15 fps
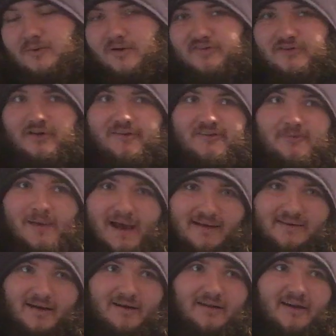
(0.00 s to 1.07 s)
Wasn't on
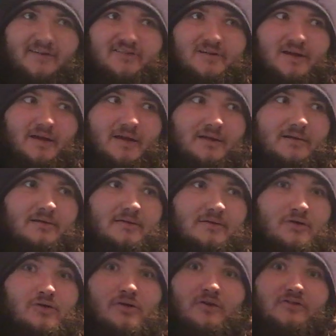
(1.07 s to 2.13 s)
SmackDown last night.
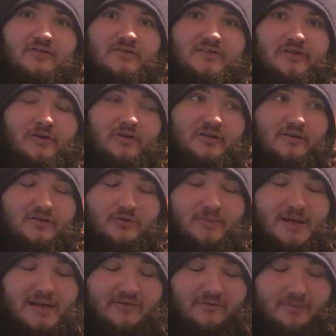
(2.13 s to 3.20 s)
Who knows if he's going to
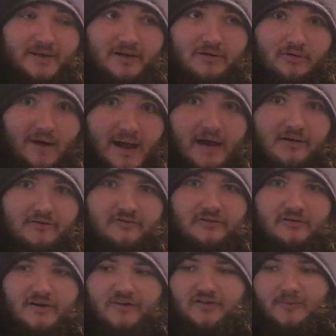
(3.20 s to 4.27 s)
even be around
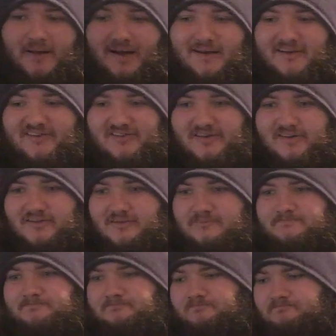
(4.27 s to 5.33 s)
for WrestleMania season?